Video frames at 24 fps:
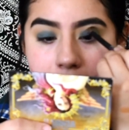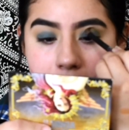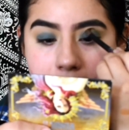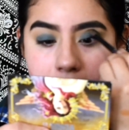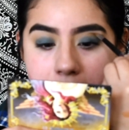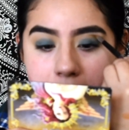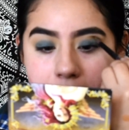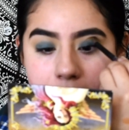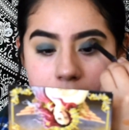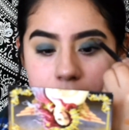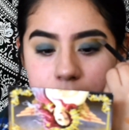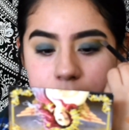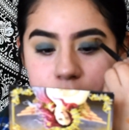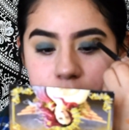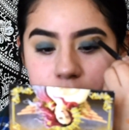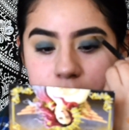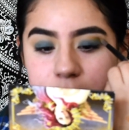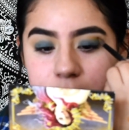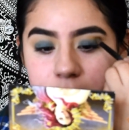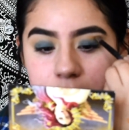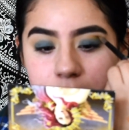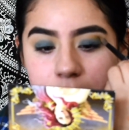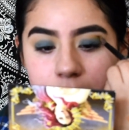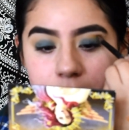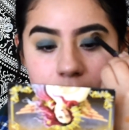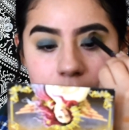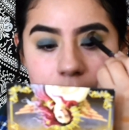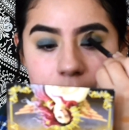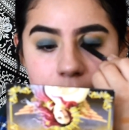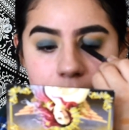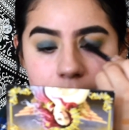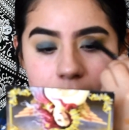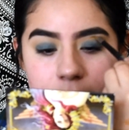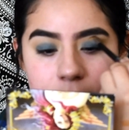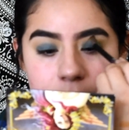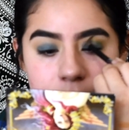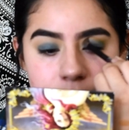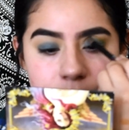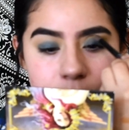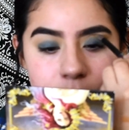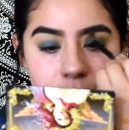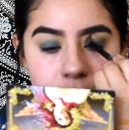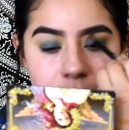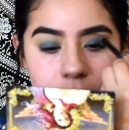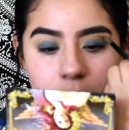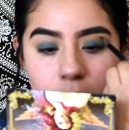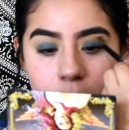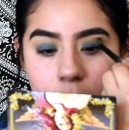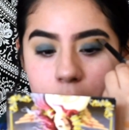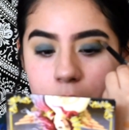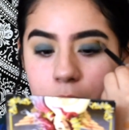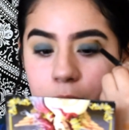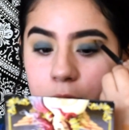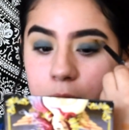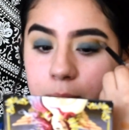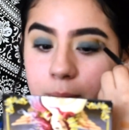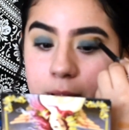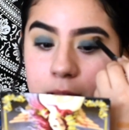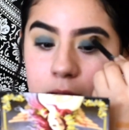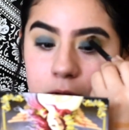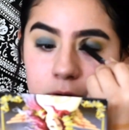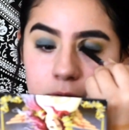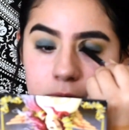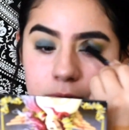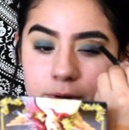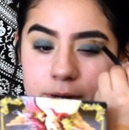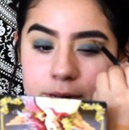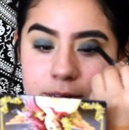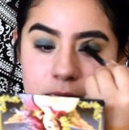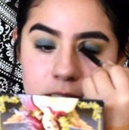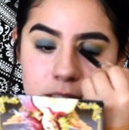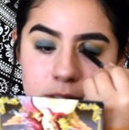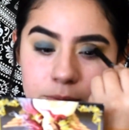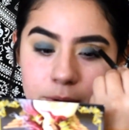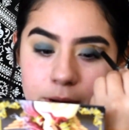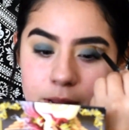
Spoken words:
and I'm just gonna lightly put it over my crease